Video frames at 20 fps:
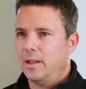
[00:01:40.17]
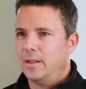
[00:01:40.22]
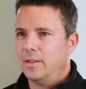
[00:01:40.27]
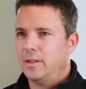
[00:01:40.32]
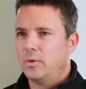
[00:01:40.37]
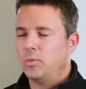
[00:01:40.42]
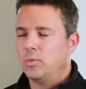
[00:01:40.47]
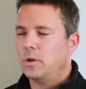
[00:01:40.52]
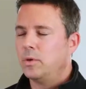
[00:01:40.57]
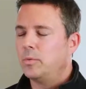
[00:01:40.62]

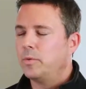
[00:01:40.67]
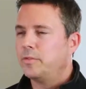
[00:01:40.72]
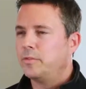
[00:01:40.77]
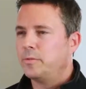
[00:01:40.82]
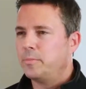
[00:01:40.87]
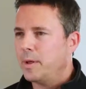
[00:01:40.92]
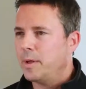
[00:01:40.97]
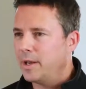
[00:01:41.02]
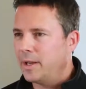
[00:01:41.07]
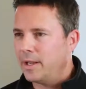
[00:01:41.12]
The world was
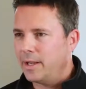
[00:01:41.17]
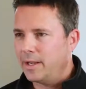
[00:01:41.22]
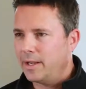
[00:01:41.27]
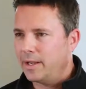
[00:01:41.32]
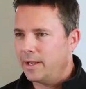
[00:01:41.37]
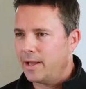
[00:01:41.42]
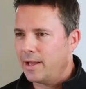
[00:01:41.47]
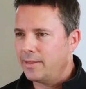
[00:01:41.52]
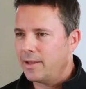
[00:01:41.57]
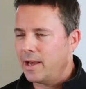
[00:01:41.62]

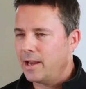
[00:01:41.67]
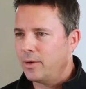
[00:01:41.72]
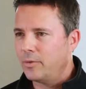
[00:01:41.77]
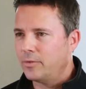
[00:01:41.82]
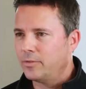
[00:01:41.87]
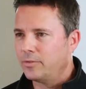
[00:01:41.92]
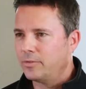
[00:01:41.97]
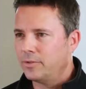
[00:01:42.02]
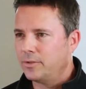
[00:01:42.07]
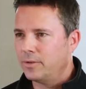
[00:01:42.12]
spinning. I thought I
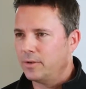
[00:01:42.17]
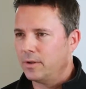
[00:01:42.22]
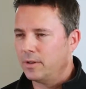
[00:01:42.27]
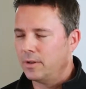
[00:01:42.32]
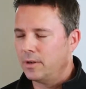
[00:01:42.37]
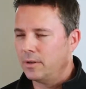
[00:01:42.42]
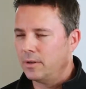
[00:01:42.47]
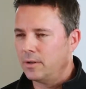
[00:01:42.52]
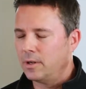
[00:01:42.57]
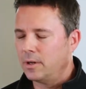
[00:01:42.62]
was a
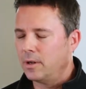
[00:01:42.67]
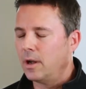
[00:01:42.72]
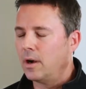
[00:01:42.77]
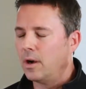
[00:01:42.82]
little